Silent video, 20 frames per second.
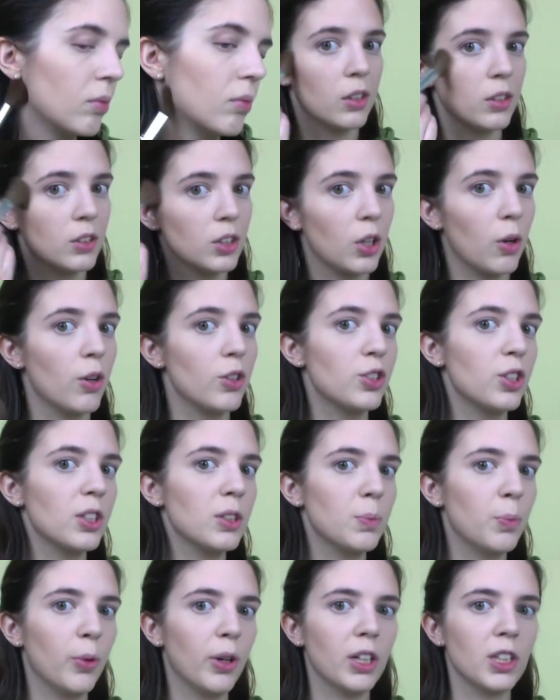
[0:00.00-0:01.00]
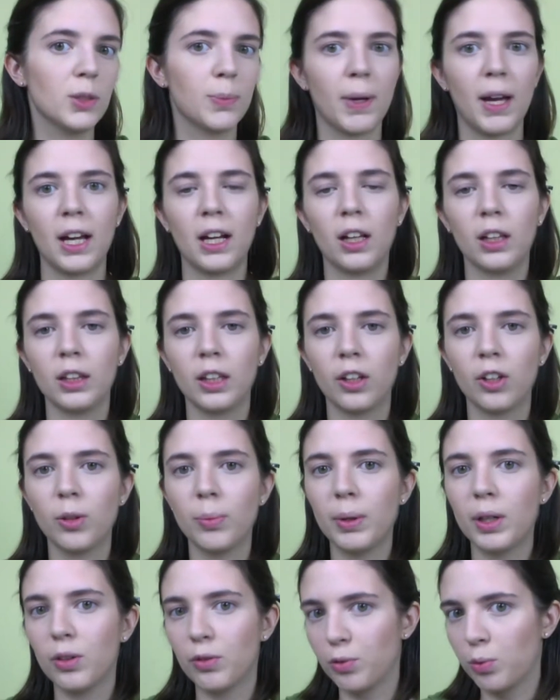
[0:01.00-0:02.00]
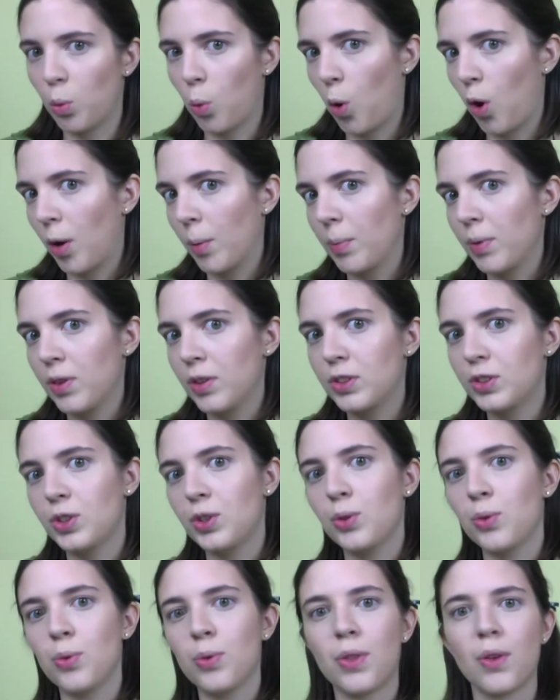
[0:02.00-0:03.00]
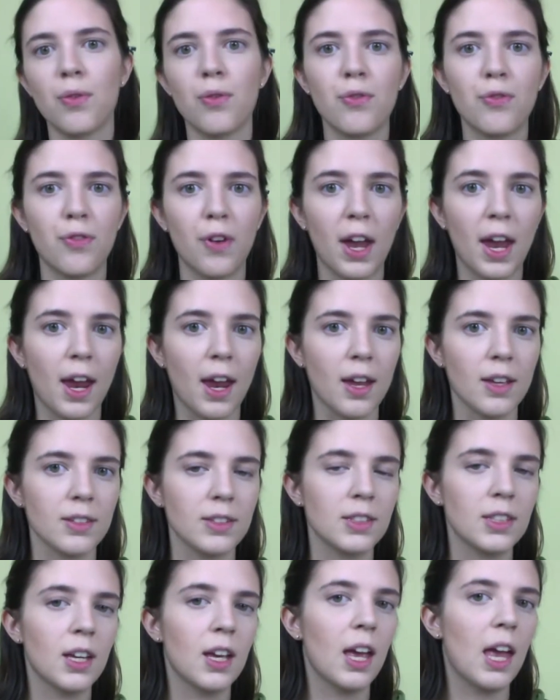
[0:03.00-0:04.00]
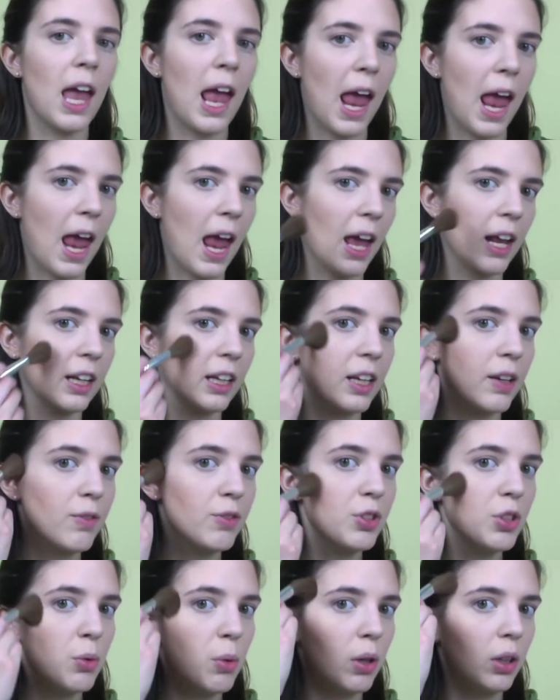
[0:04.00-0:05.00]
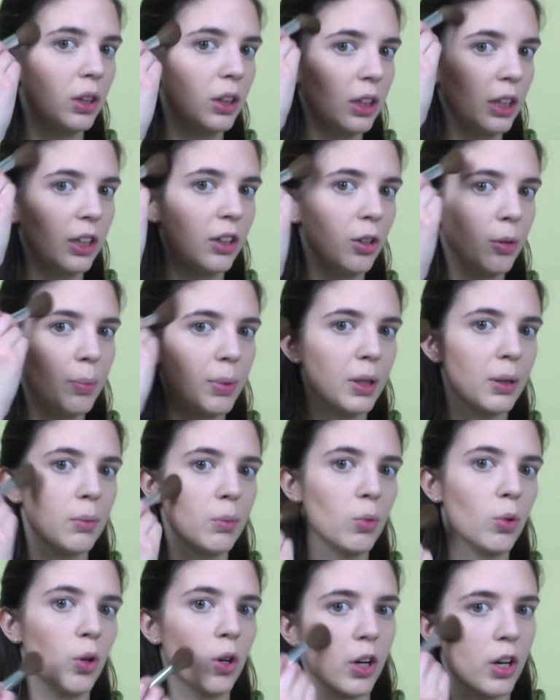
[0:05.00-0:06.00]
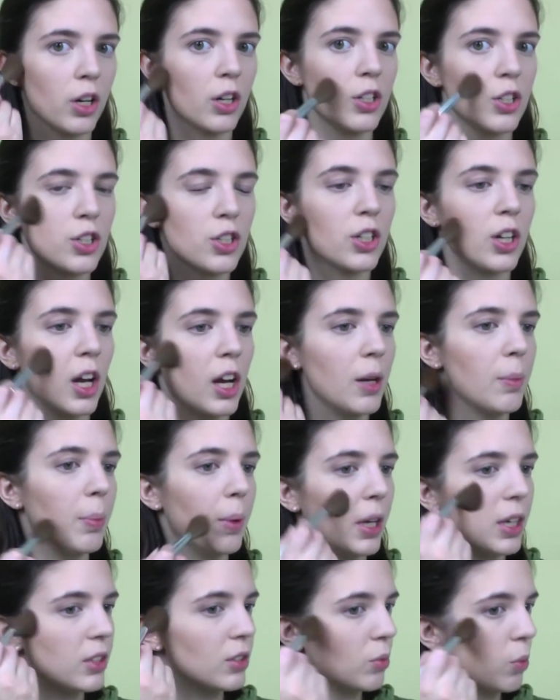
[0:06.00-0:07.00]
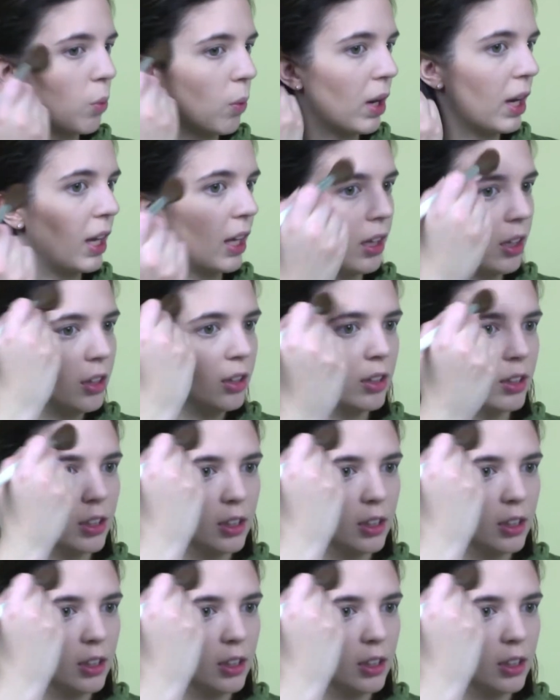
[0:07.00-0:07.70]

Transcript: So it just brings back a little bit of warmth to the face and gives you a little bit more shape as well,